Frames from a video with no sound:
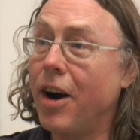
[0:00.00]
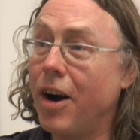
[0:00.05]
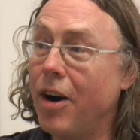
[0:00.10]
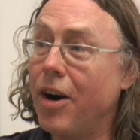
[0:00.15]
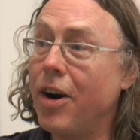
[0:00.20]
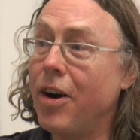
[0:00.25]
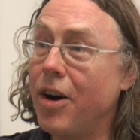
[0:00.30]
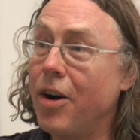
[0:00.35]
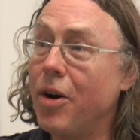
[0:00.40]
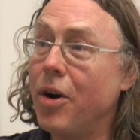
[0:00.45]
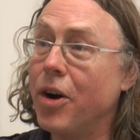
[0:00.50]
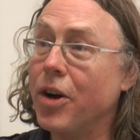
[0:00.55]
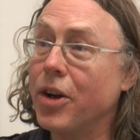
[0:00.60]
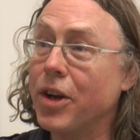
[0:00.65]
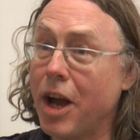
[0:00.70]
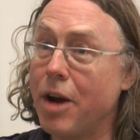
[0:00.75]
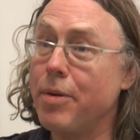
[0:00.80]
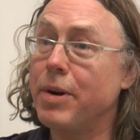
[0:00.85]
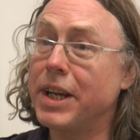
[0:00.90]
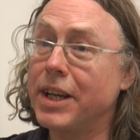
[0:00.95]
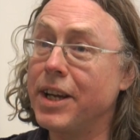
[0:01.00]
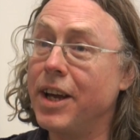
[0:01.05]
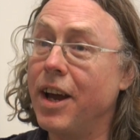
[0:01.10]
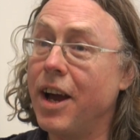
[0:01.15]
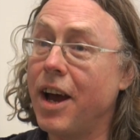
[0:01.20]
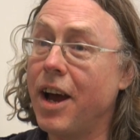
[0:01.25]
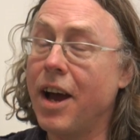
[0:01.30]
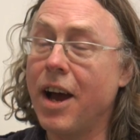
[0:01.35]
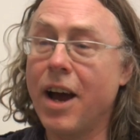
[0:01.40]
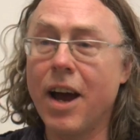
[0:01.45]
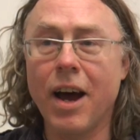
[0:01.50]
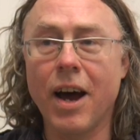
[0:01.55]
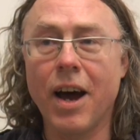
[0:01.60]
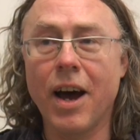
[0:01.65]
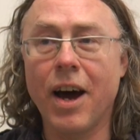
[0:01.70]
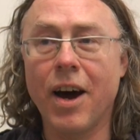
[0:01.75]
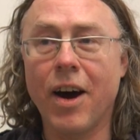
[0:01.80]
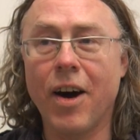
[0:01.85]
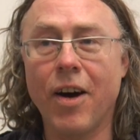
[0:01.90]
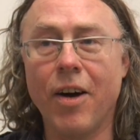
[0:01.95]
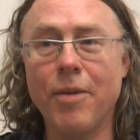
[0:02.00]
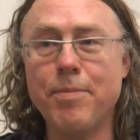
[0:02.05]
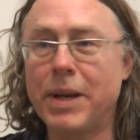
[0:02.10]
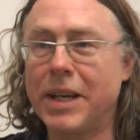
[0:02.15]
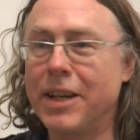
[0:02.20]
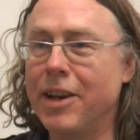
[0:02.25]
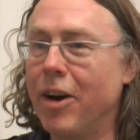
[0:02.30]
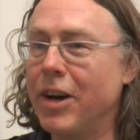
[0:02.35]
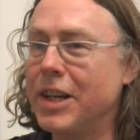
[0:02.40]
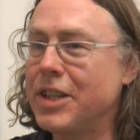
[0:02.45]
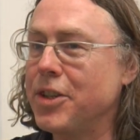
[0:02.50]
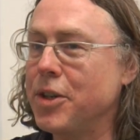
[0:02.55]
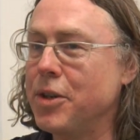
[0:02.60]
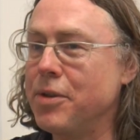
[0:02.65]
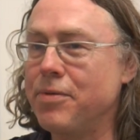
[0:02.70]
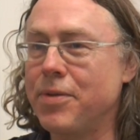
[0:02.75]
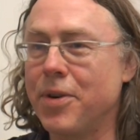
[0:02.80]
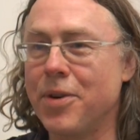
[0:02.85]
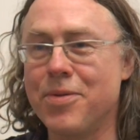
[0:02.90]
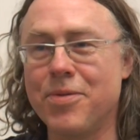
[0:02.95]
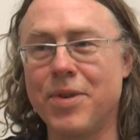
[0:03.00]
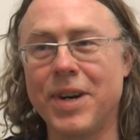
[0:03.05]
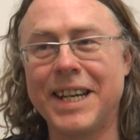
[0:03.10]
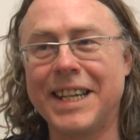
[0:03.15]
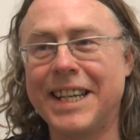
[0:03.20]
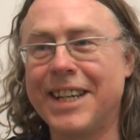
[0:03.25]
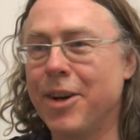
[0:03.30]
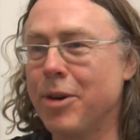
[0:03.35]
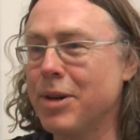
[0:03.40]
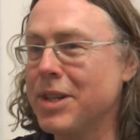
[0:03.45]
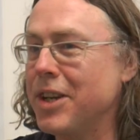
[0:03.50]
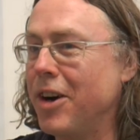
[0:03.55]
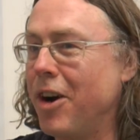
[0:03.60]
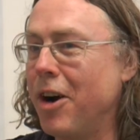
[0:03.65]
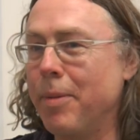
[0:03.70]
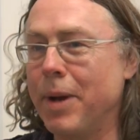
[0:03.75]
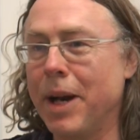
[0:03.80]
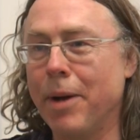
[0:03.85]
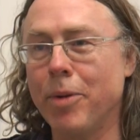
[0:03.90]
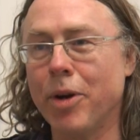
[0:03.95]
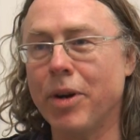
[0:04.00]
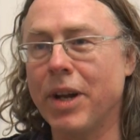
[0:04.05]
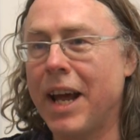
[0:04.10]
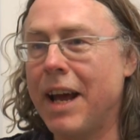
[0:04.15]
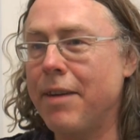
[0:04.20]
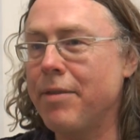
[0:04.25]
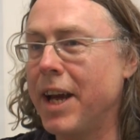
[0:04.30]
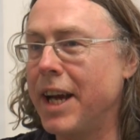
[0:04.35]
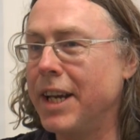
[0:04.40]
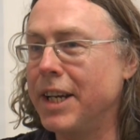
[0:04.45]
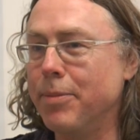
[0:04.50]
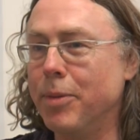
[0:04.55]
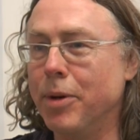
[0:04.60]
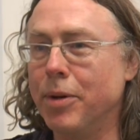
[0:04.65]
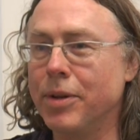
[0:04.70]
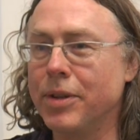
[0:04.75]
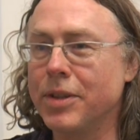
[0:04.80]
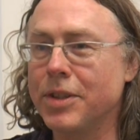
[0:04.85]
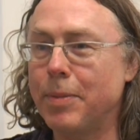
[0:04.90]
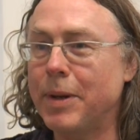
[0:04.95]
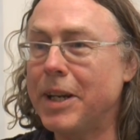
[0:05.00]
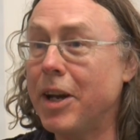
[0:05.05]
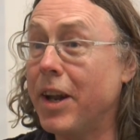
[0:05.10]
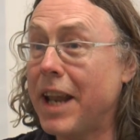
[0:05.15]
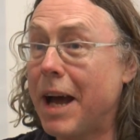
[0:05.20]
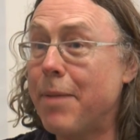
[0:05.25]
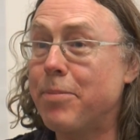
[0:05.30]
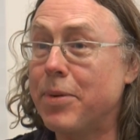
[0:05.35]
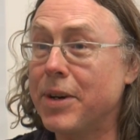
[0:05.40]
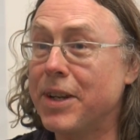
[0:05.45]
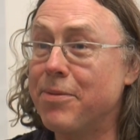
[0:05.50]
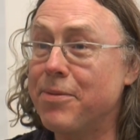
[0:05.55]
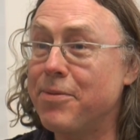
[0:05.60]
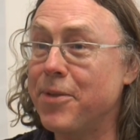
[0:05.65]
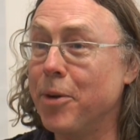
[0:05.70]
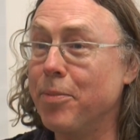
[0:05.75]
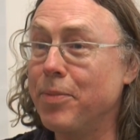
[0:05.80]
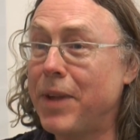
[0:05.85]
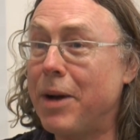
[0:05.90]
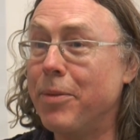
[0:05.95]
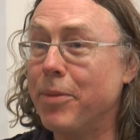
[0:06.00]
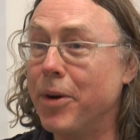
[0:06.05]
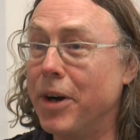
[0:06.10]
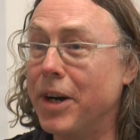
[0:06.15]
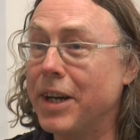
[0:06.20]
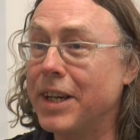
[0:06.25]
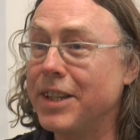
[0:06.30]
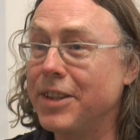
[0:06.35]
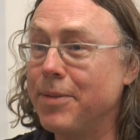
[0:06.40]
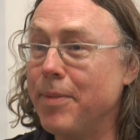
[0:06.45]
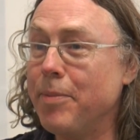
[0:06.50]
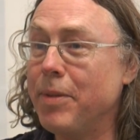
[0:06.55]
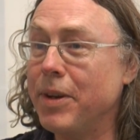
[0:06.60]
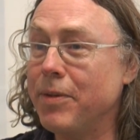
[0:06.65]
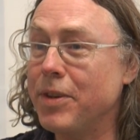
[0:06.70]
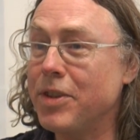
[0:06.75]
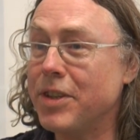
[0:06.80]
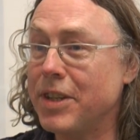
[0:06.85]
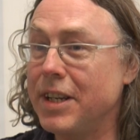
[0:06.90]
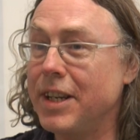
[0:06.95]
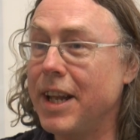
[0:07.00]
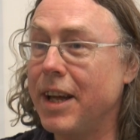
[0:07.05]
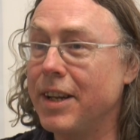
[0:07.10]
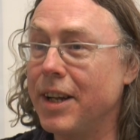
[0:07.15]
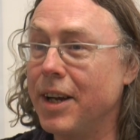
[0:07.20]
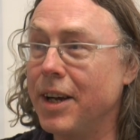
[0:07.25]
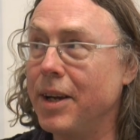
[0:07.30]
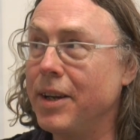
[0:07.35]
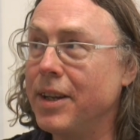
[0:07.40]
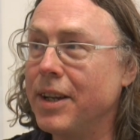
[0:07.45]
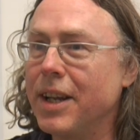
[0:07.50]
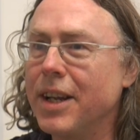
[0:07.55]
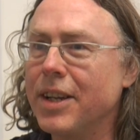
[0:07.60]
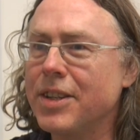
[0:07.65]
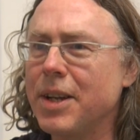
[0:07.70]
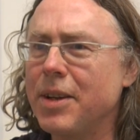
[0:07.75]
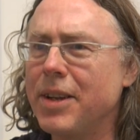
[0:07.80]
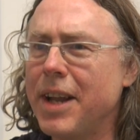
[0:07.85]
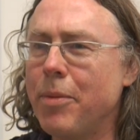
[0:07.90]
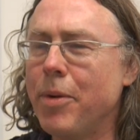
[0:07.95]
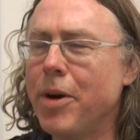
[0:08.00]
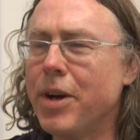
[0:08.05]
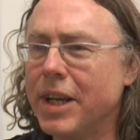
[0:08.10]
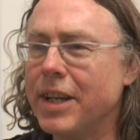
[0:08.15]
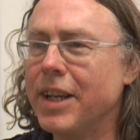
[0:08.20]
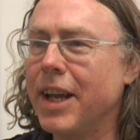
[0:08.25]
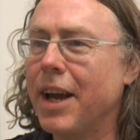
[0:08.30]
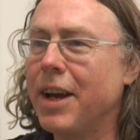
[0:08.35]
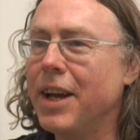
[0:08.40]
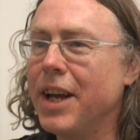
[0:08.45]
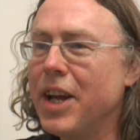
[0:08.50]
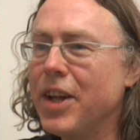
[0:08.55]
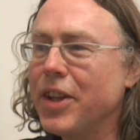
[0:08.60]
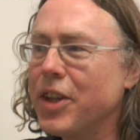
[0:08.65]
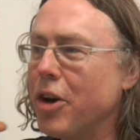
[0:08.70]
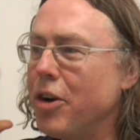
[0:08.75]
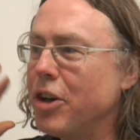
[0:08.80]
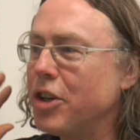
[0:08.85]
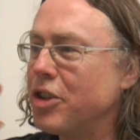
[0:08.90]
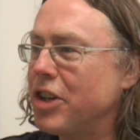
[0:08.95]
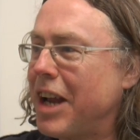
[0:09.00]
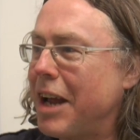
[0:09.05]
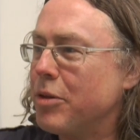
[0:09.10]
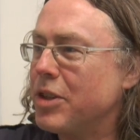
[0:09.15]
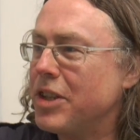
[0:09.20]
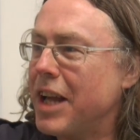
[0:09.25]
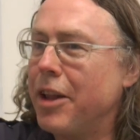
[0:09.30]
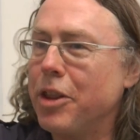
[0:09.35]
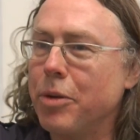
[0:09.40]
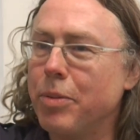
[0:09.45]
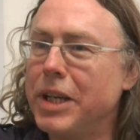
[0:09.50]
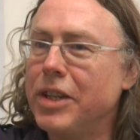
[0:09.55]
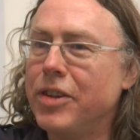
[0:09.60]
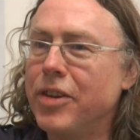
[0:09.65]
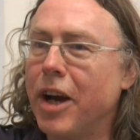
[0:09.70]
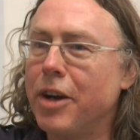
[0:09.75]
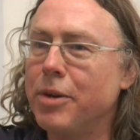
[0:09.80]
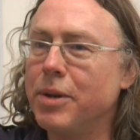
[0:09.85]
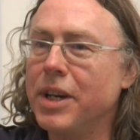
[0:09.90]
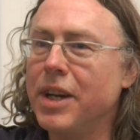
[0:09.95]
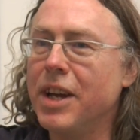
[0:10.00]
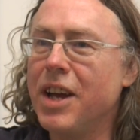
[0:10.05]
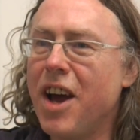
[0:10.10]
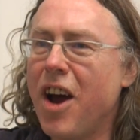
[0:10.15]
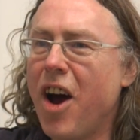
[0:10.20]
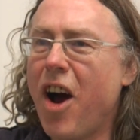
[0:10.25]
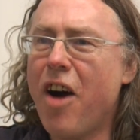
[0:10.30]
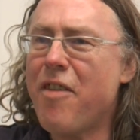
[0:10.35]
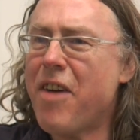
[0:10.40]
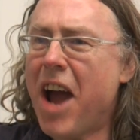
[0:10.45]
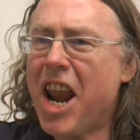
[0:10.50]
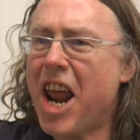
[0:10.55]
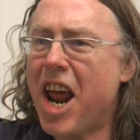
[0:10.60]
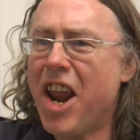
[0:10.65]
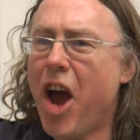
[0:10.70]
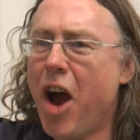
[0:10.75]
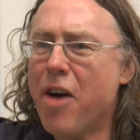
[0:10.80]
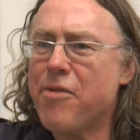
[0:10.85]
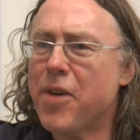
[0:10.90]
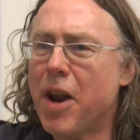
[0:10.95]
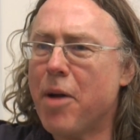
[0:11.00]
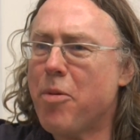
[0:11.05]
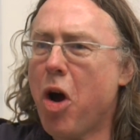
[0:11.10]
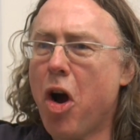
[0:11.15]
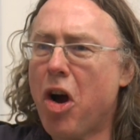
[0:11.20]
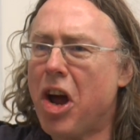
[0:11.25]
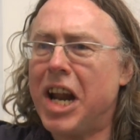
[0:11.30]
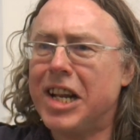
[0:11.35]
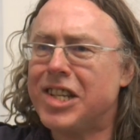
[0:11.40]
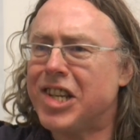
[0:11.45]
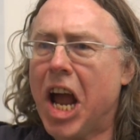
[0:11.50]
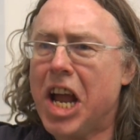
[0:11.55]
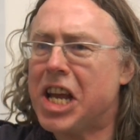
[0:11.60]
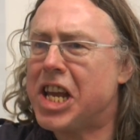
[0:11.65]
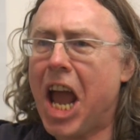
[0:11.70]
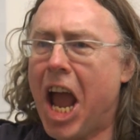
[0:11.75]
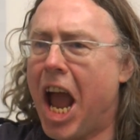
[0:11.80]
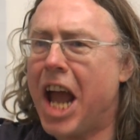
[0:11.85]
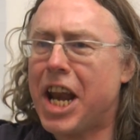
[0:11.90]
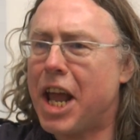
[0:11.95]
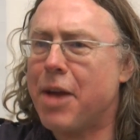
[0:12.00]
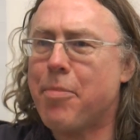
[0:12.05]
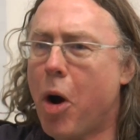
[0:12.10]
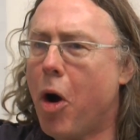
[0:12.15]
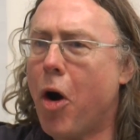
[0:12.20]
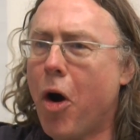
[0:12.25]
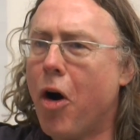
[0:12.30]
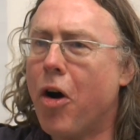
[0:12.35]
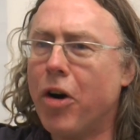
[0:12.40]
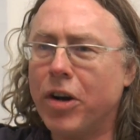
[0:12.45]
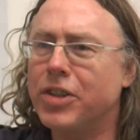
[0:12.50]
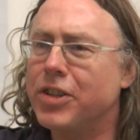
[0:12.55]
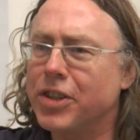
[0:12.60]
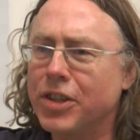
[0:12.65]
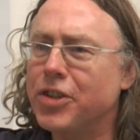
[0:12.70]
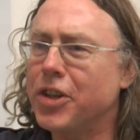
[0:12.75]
are going, I've been lied to for a really long time and I'm not going to have it anymore. It's a bit like that brilliant film Network. Do you remember, have you seen, is it Network? Yeah, guy shouts out the window, I've had enough and I'm not going to take it anymore. Do